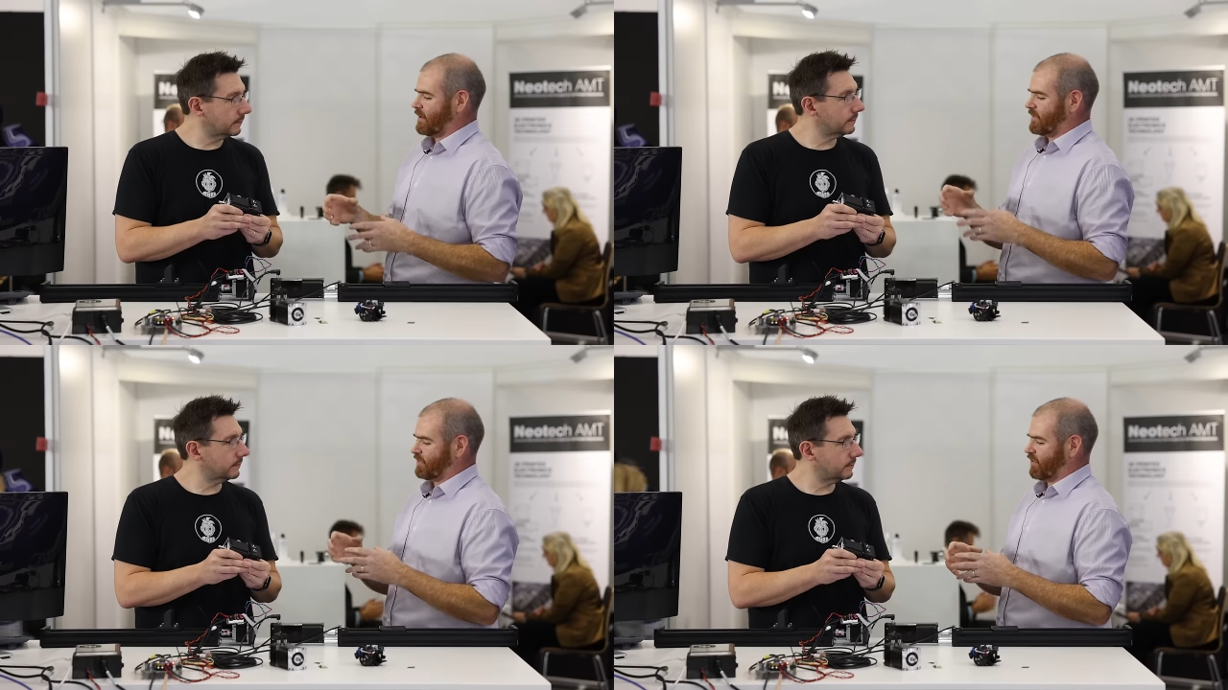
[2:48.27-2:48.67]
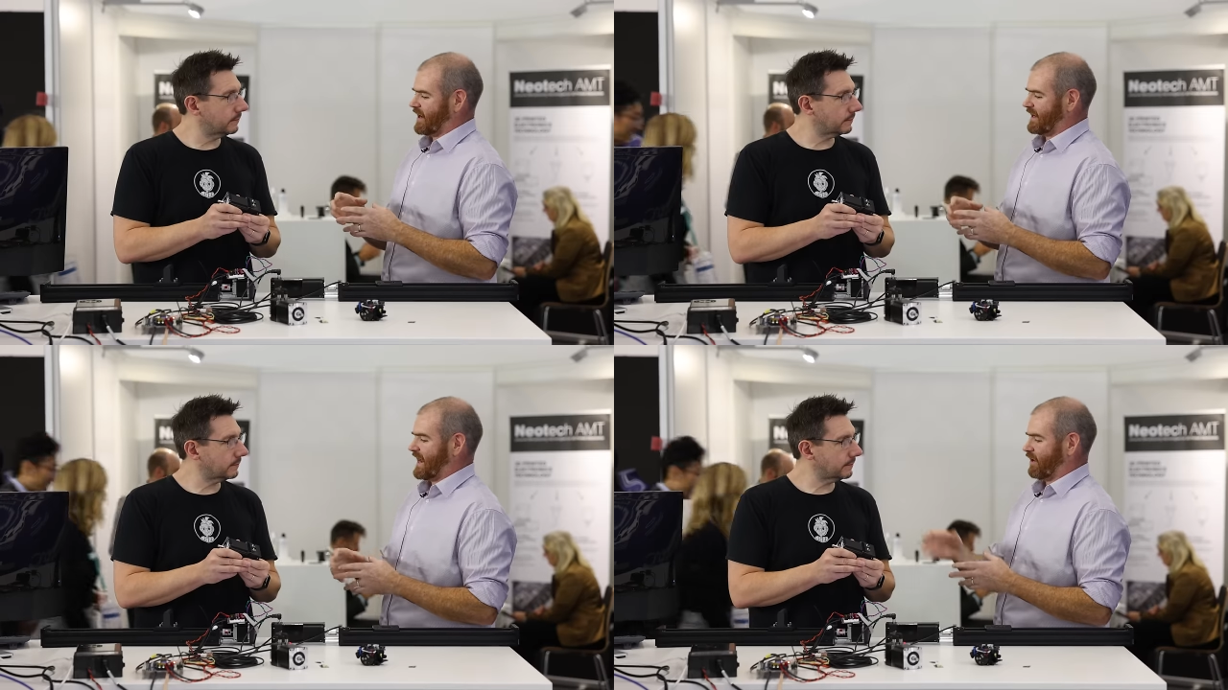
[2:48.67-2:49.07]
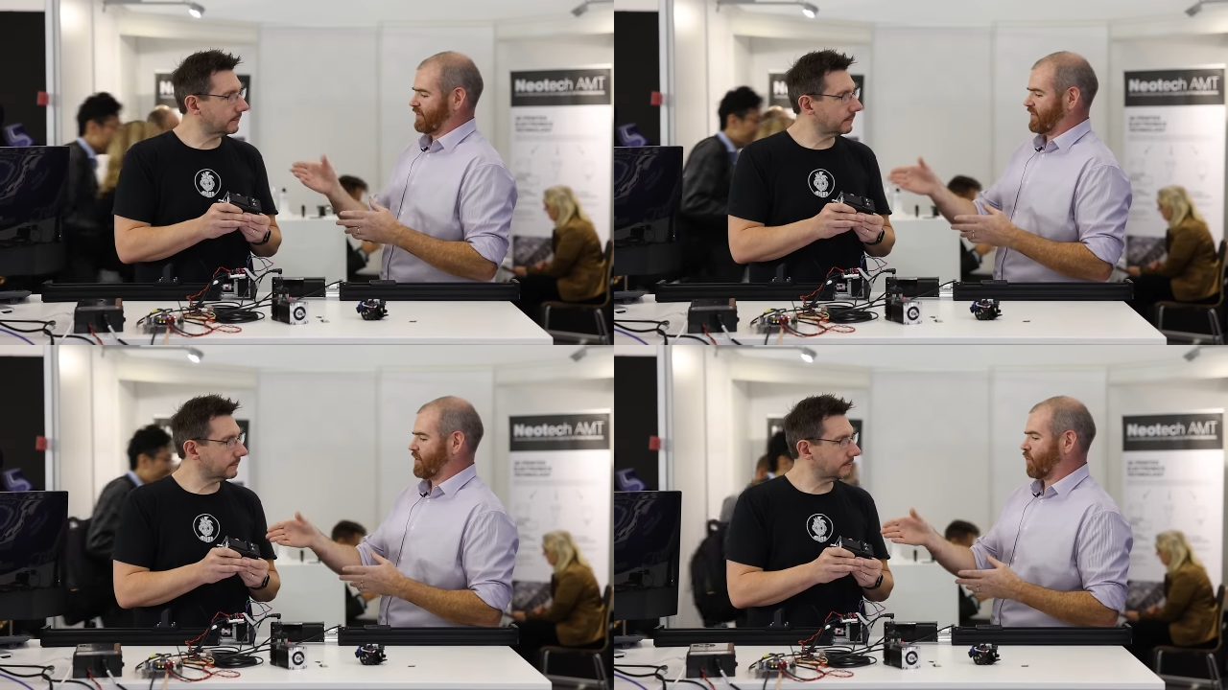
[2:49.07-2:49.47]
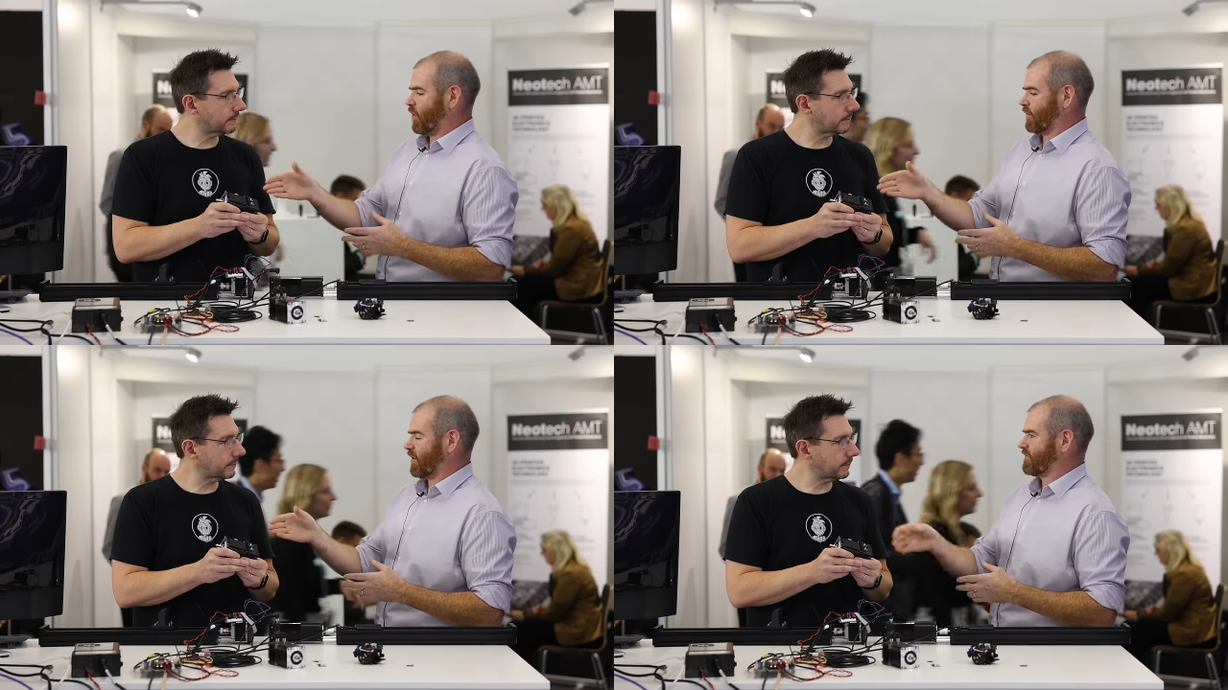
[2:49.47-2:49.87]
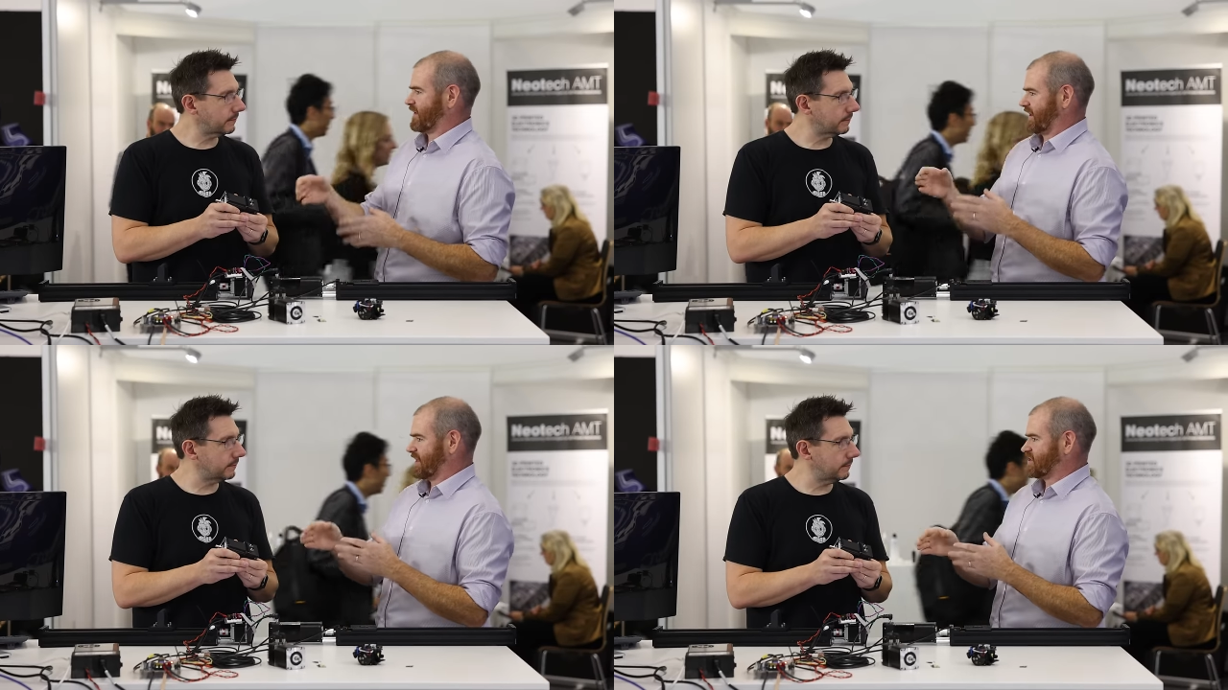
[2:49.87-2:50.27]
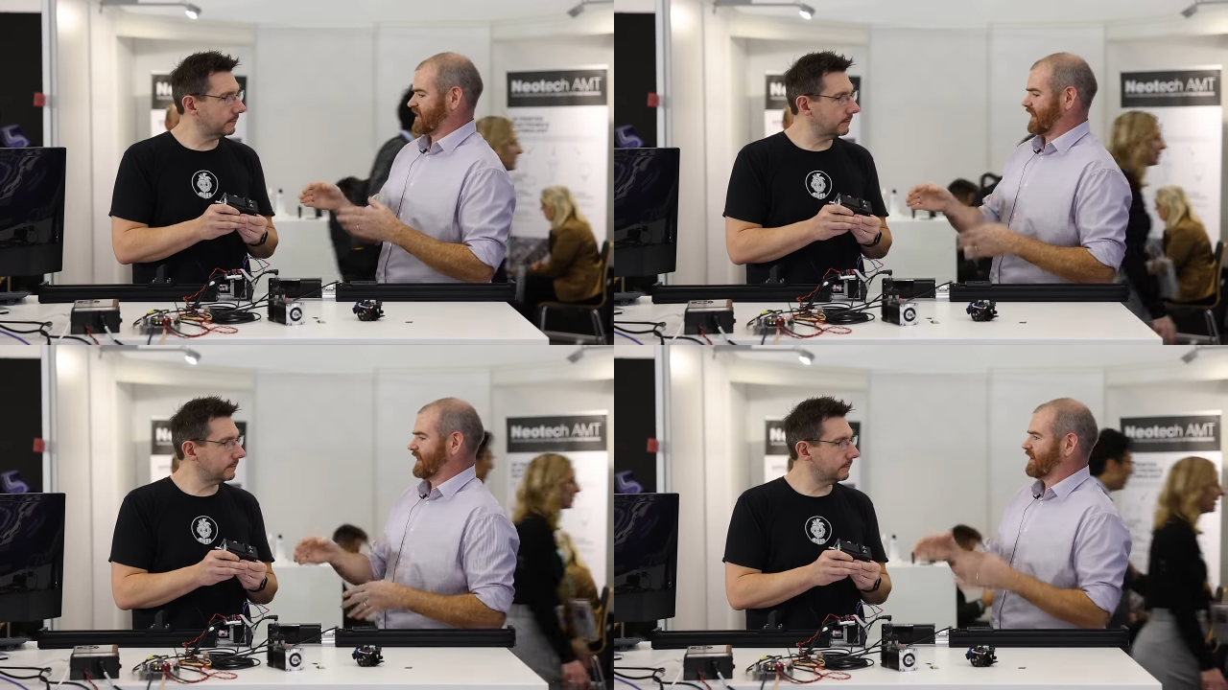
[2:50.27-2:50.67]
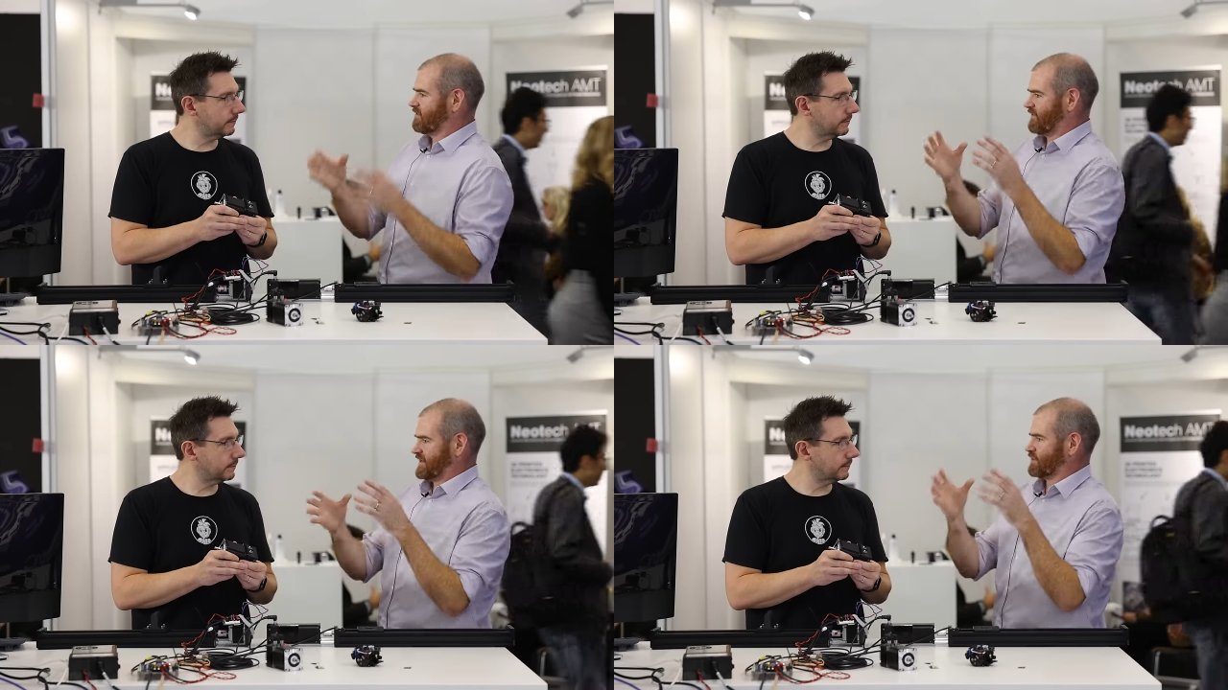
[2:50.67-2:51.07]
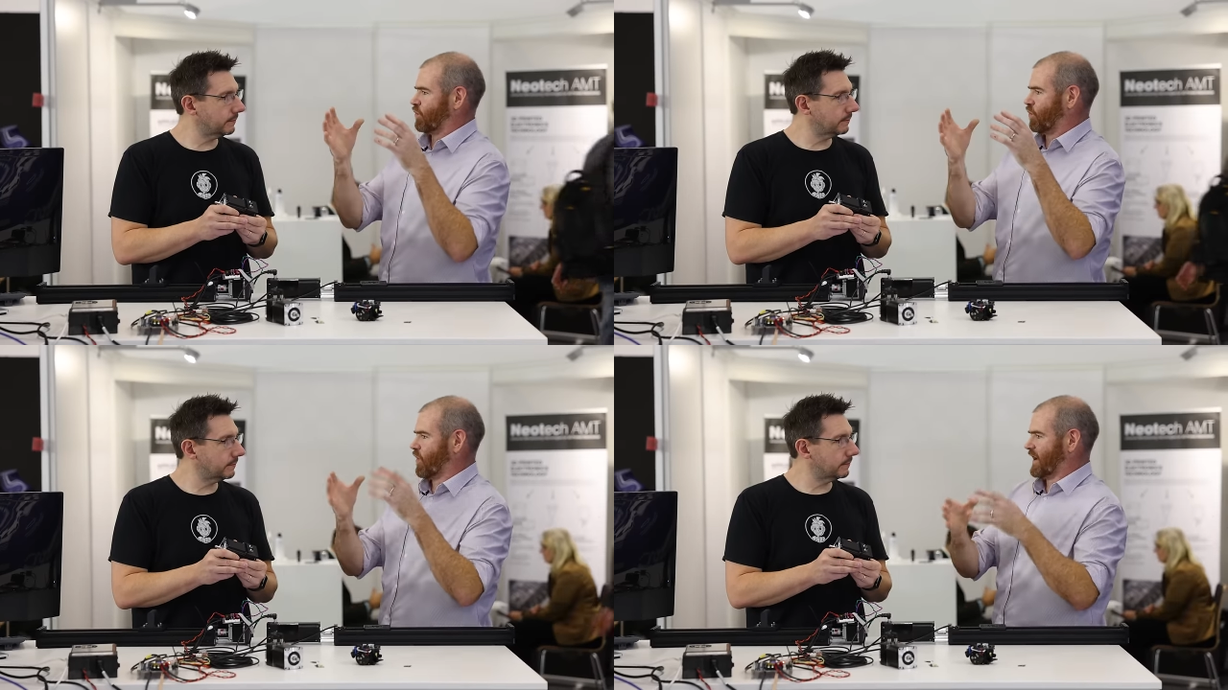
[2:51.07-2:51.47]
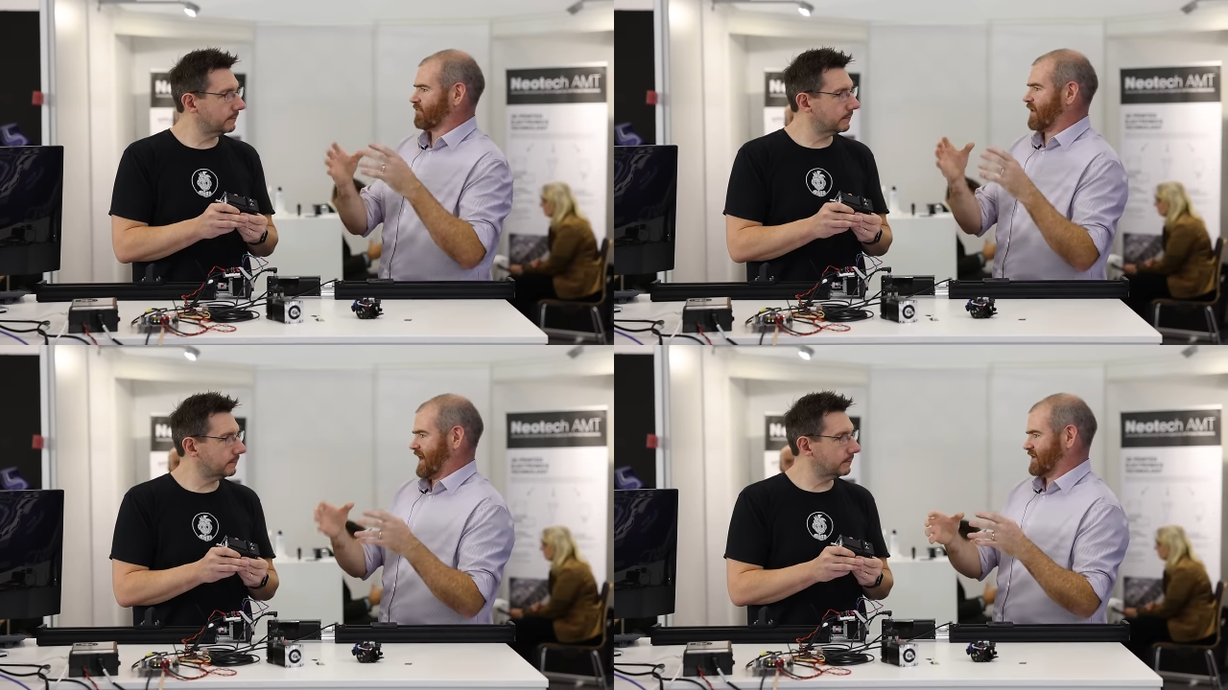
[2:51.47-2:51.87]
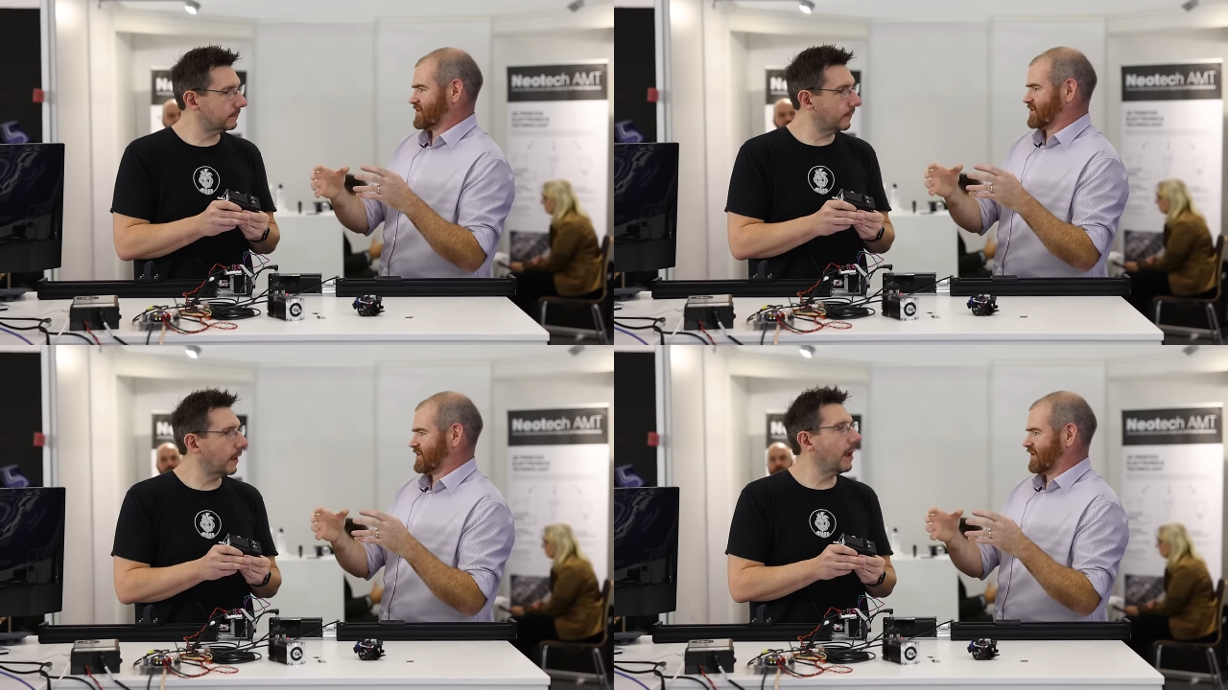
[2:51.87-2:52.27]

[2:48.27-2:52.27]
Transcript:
Speaker 1: but right now, what we're offering initially fits one range.